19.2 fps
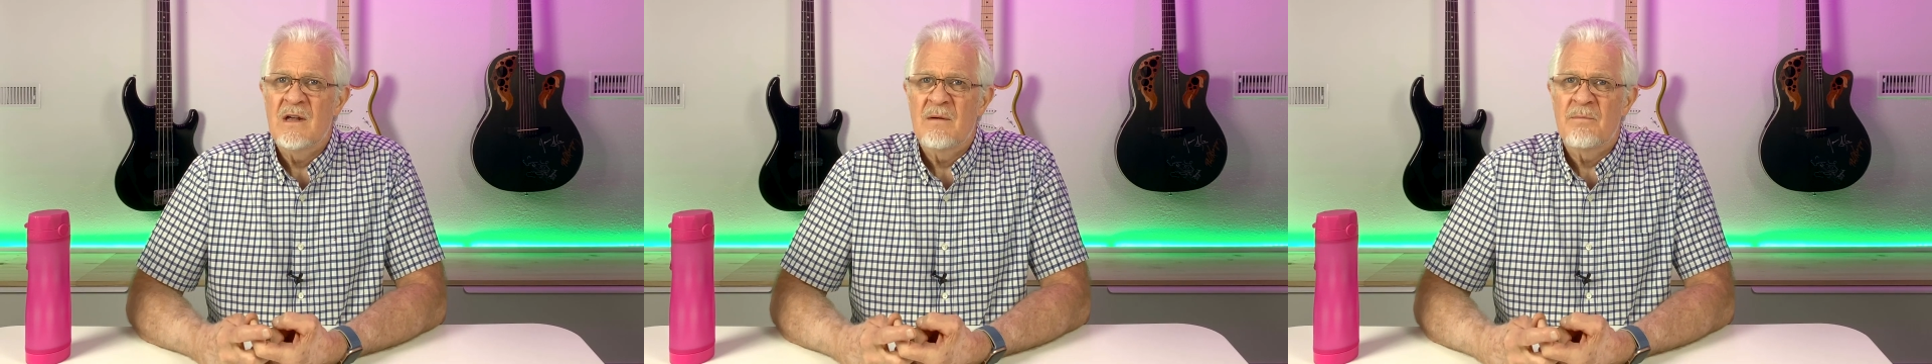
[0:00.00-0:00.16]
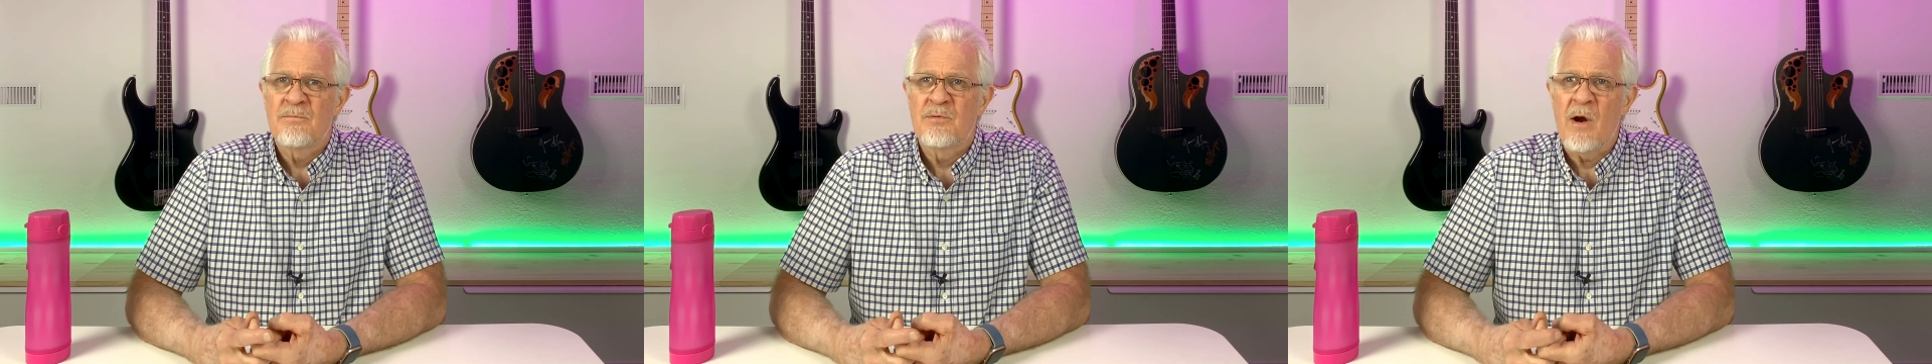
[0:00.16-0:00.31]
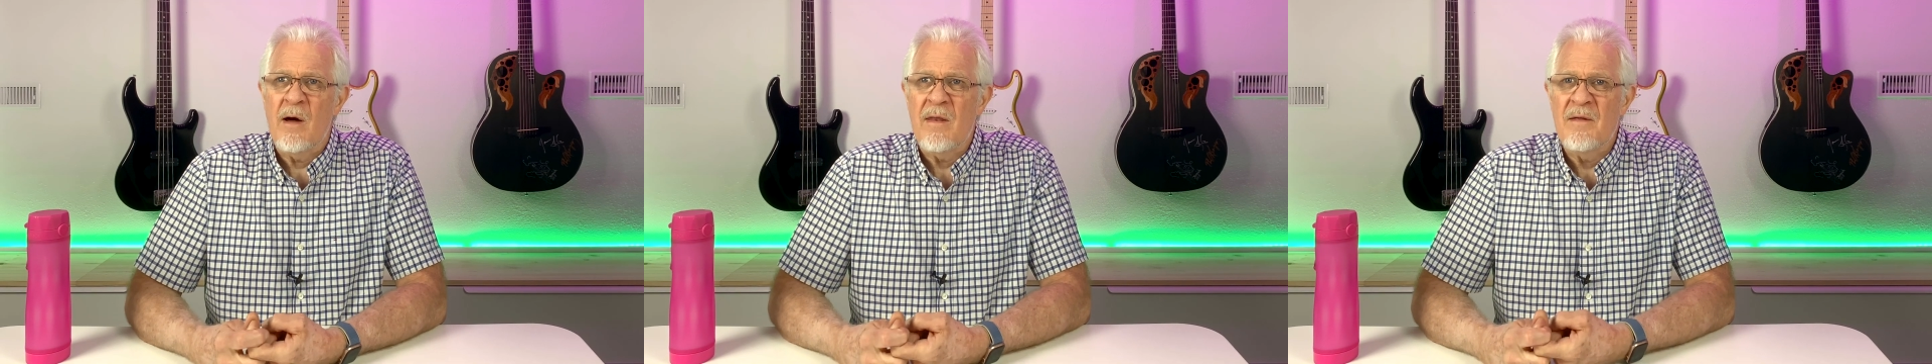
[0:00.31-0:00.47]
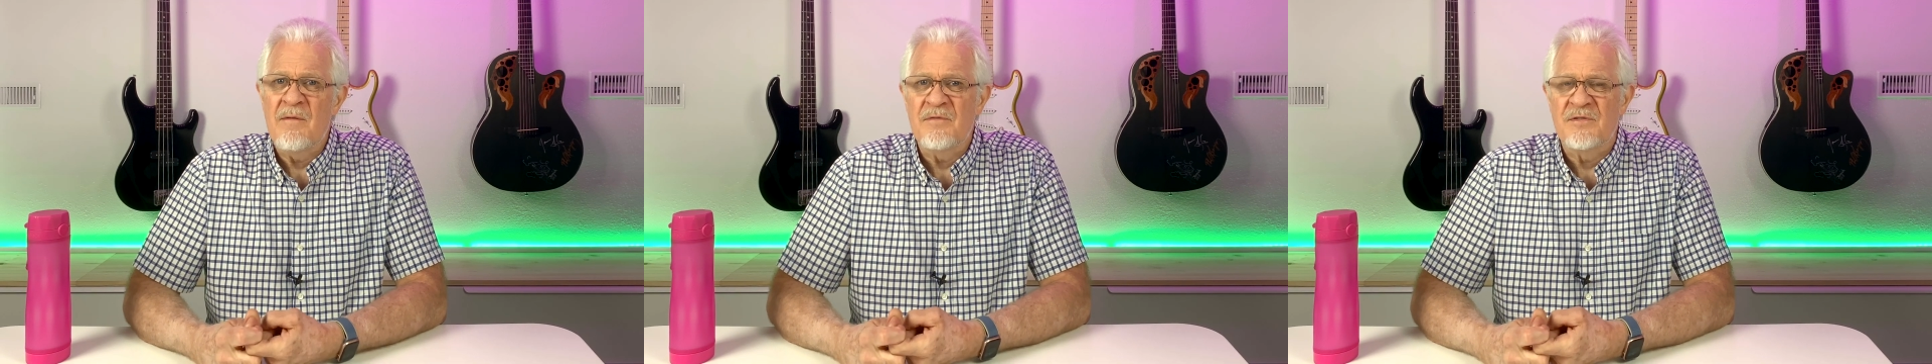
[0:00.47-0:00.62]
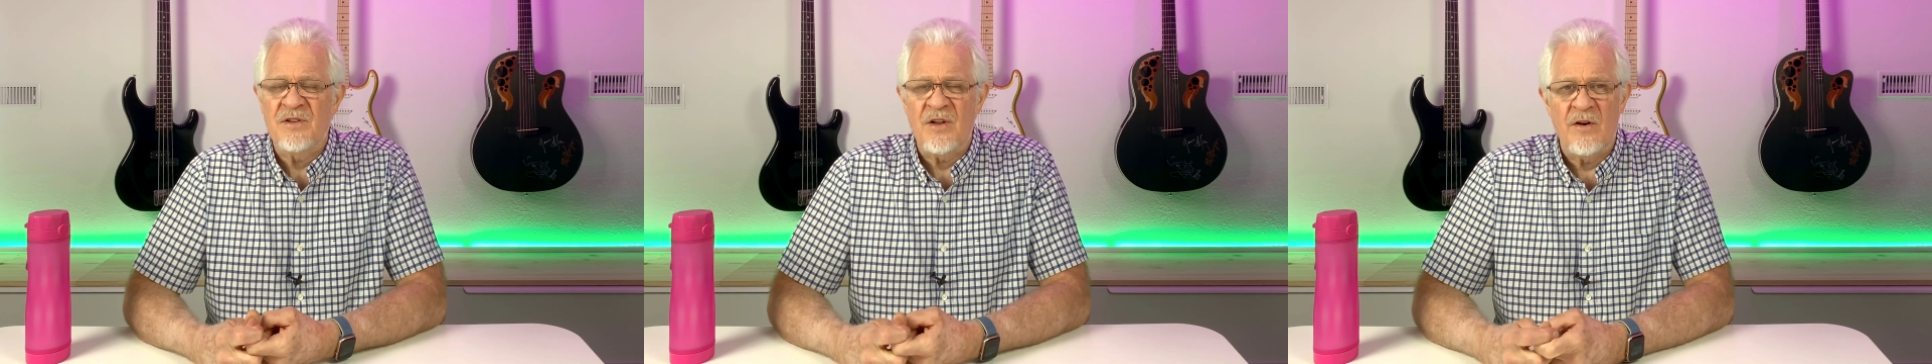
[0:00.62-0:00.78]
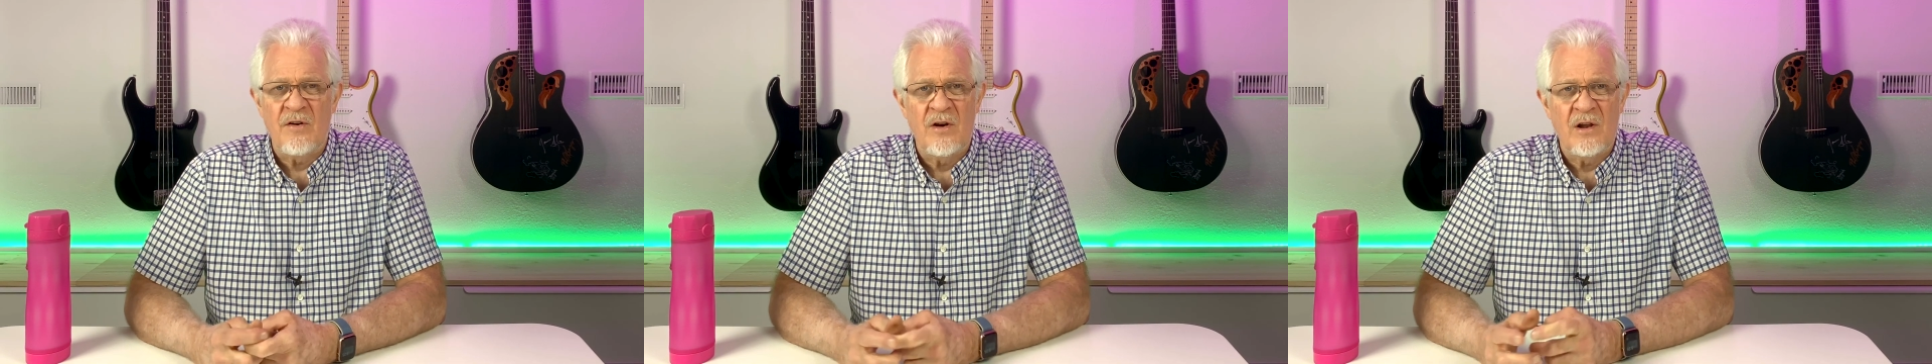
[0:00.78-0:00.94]
problems
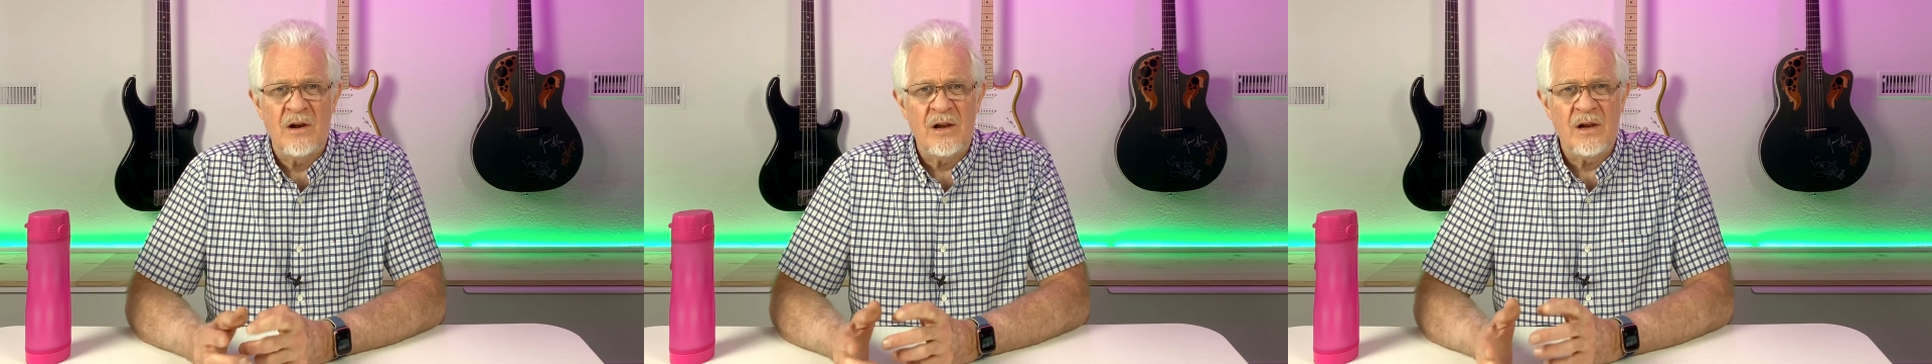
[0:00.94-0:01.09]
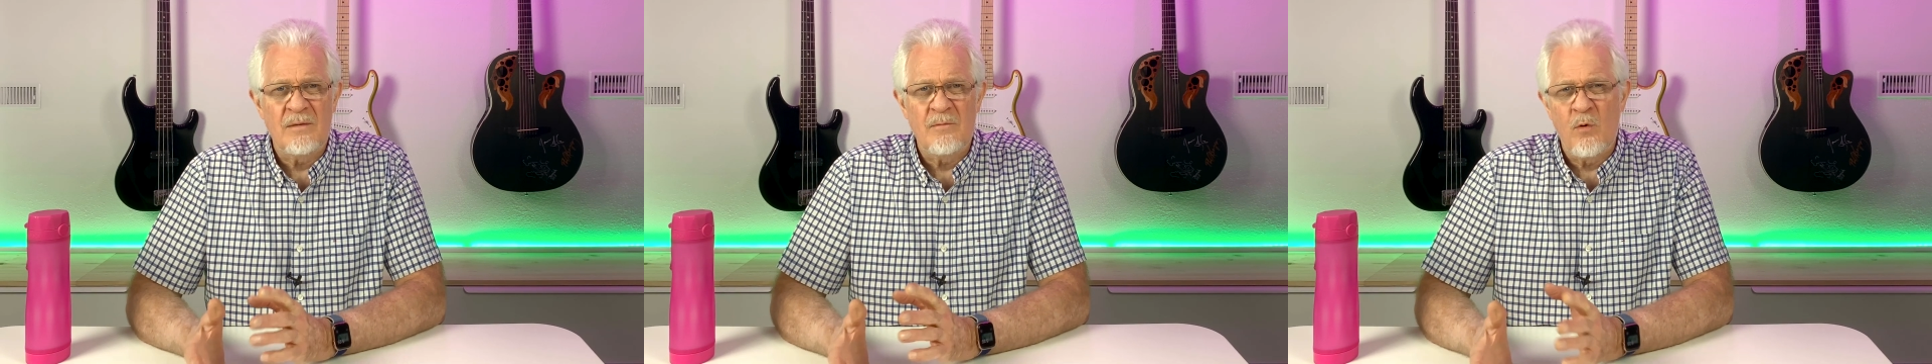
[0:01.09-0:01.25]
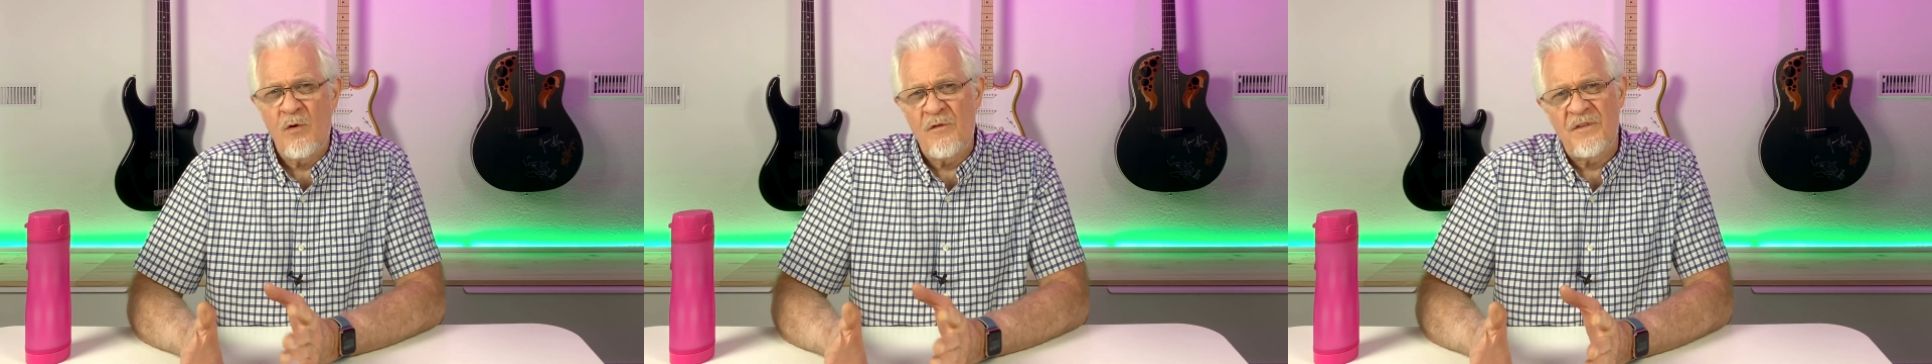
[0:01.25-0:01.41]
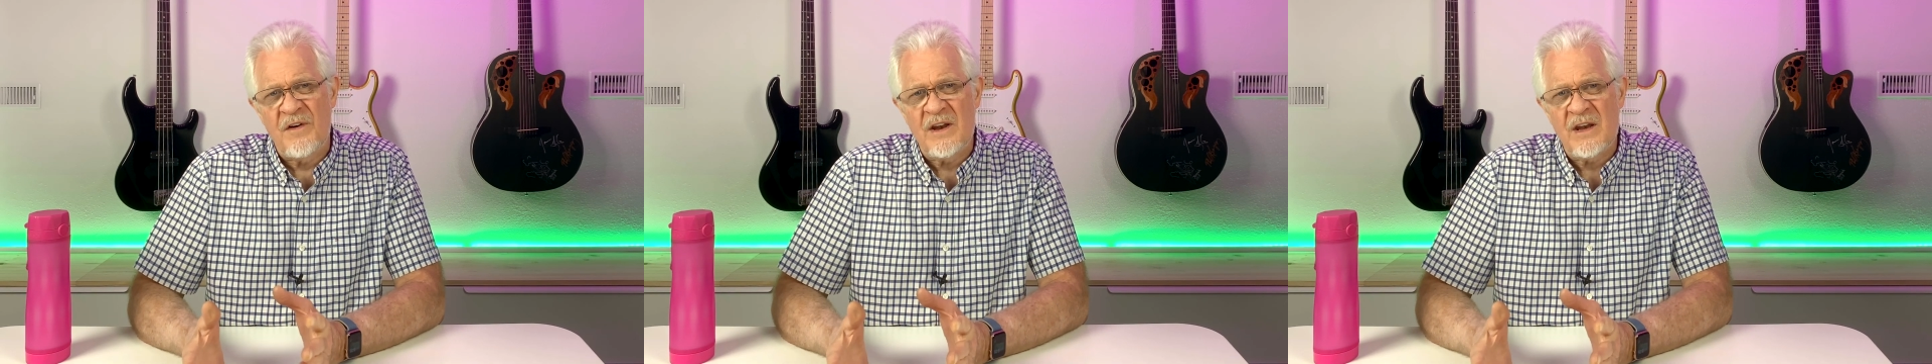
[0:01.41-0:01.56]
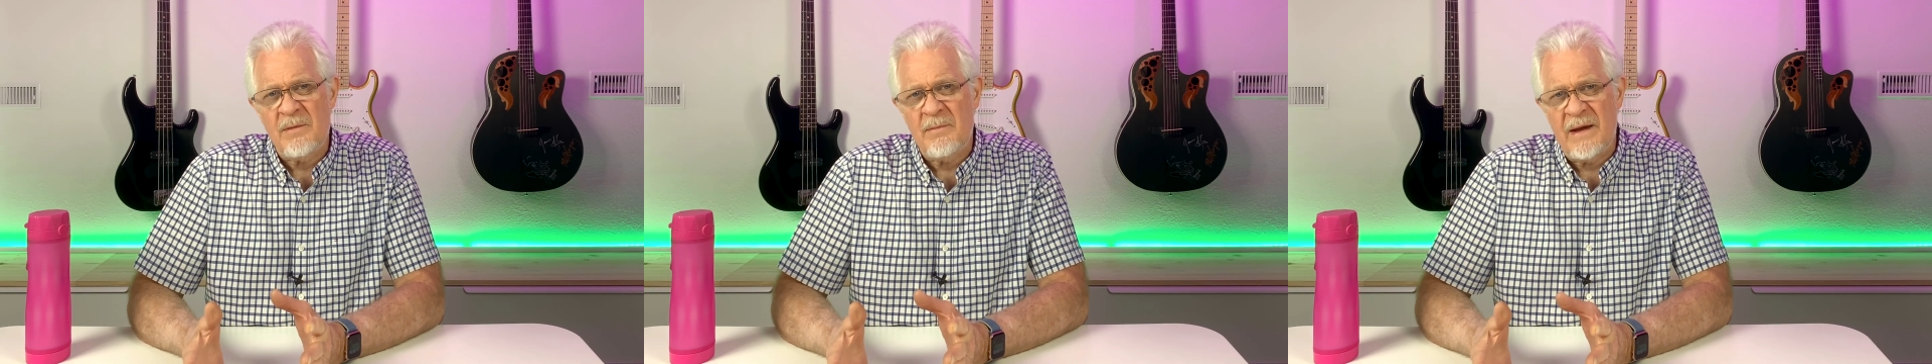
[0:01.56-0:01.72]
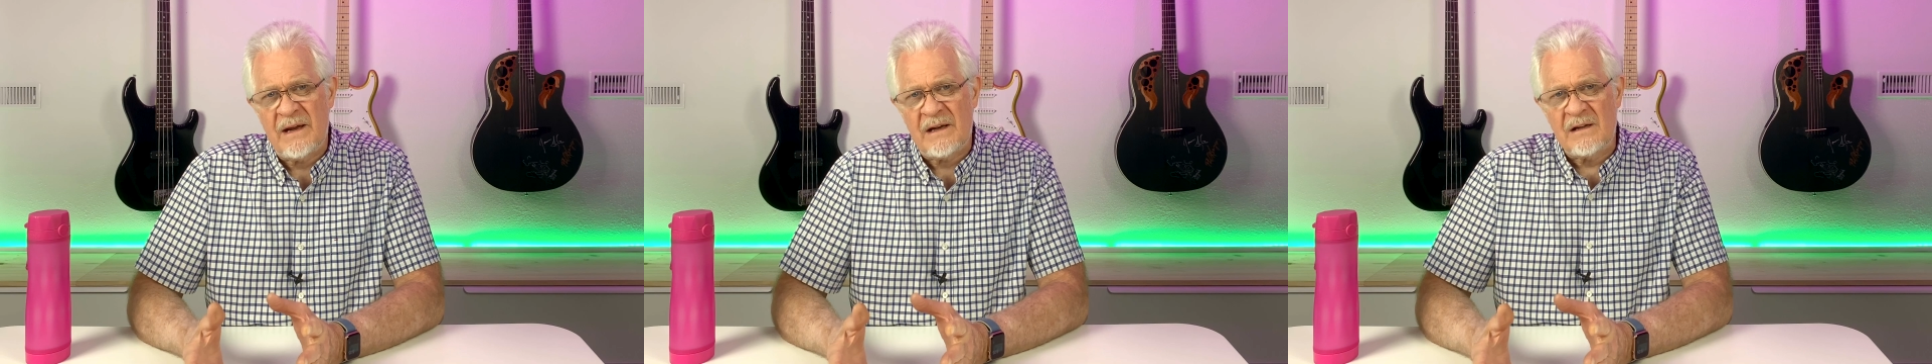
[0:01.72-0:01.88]
that are a little more
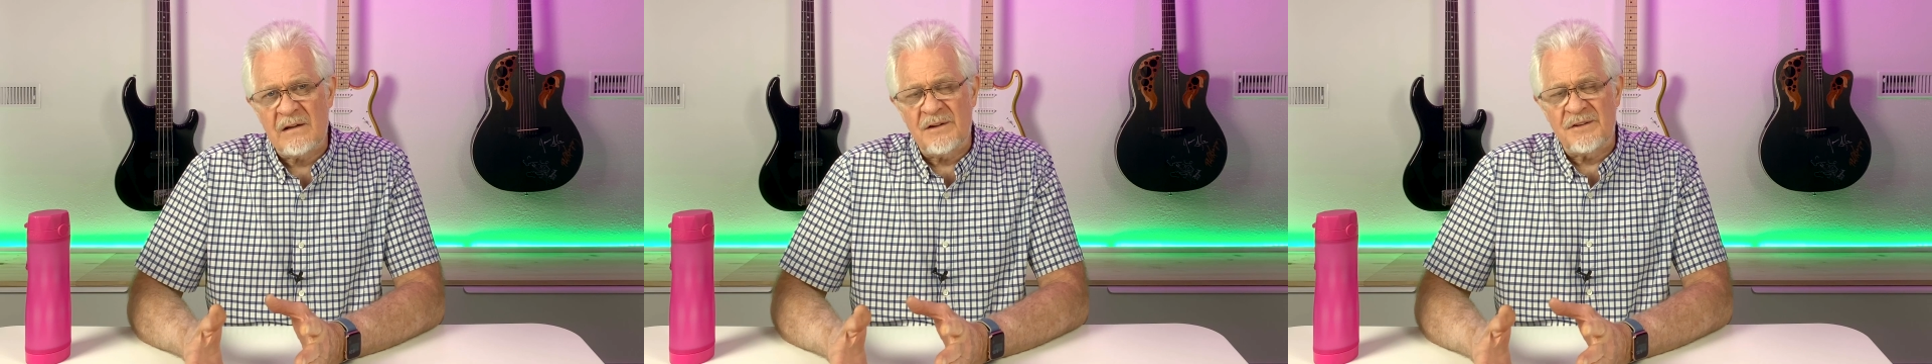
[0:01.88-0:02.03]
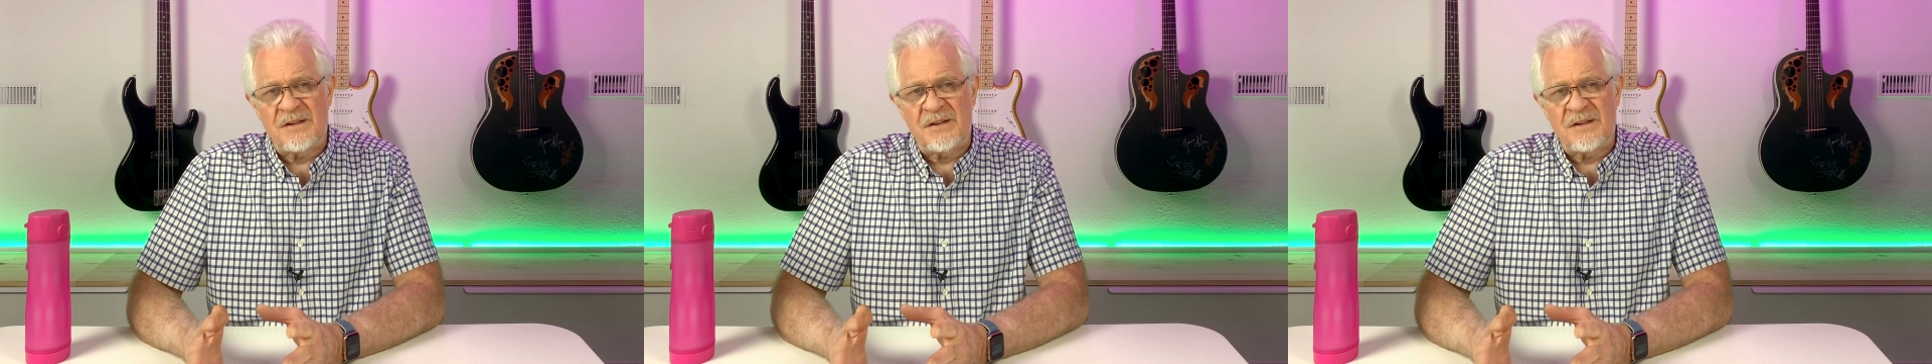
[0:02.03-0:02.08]
fundamental.